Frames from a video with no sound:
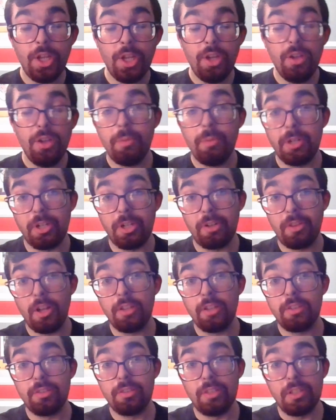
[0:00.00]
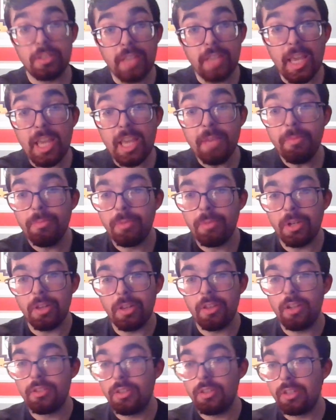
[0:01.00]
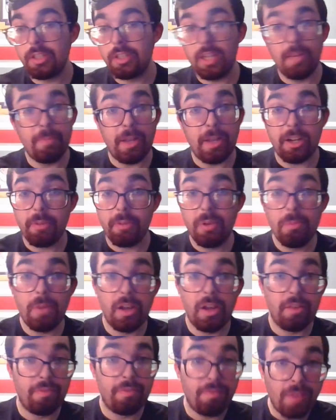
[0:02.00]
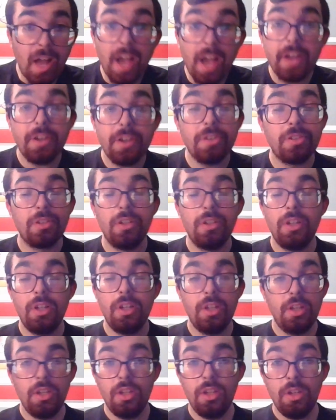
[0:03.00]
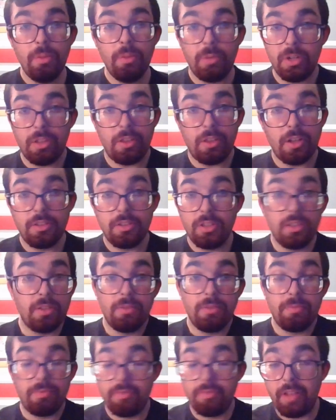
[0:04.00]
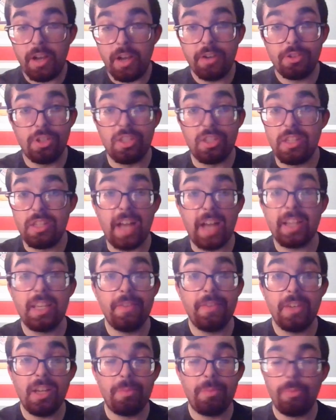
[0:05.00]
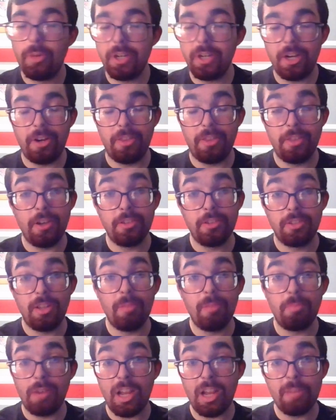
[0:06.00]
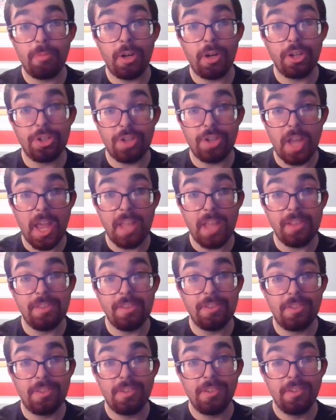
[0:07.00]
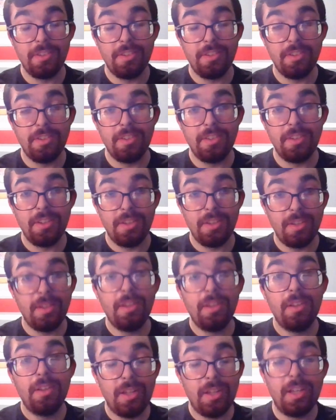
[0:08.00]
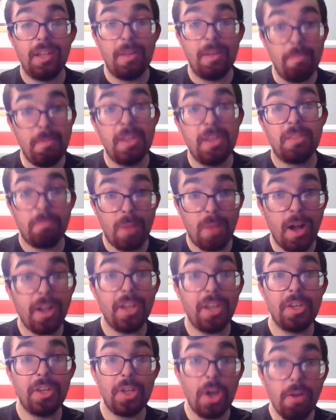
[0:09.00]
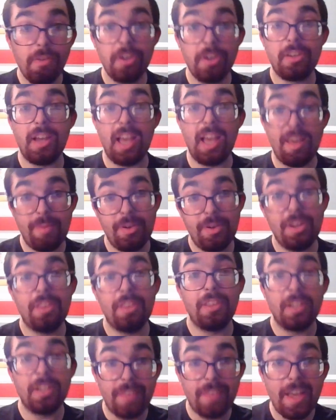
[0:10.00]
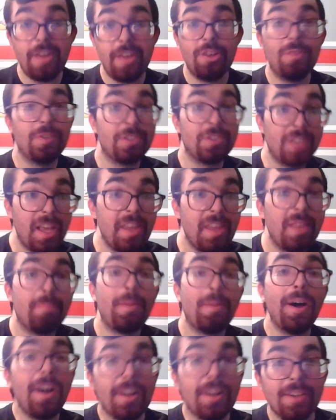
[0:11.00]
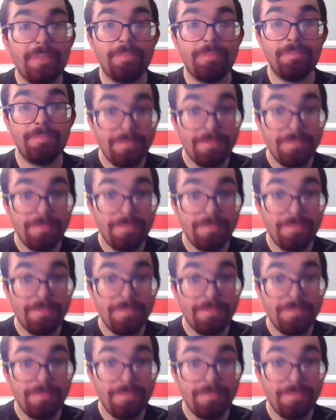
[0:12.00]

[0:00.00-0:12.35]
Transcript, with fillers: what are your thoughts on this game? What are your thoughts on the comeback win by the Flyers? What are your thoughts on the Flyers just not giving up? What are your thoughts on Brad Marchand's uh, miss puck in the overtime? How do you think of that overskating the puck? Hmm?